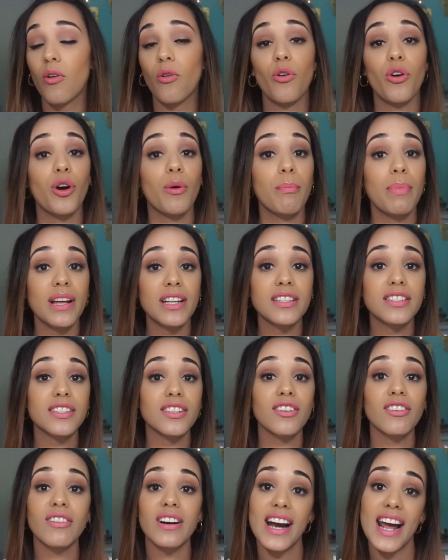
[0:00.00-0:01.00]
or
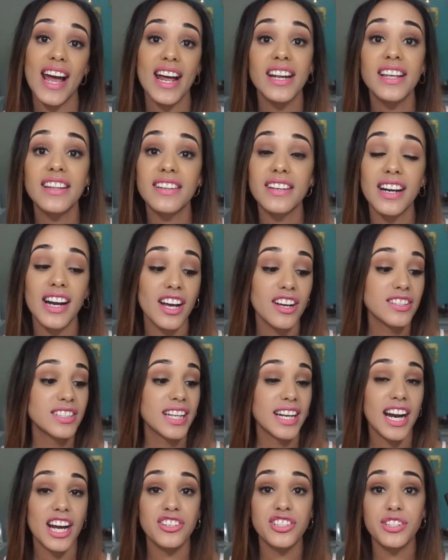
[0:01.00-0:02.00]
pencil or anything else,
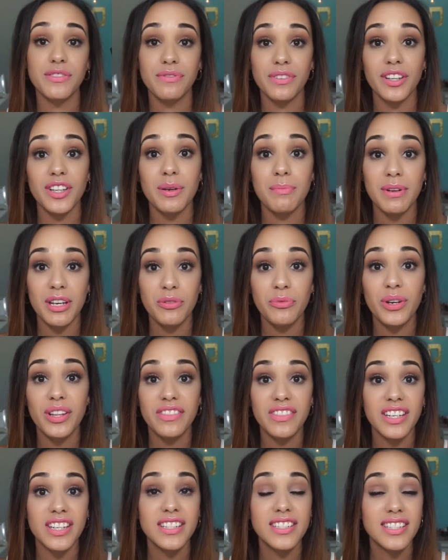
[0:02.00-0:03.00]
and I just fill them in
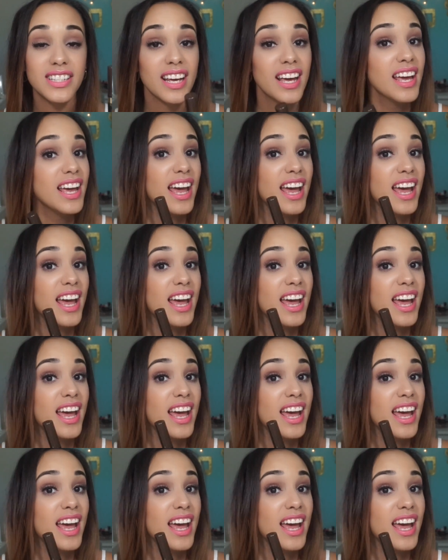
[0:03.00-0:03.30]
with this.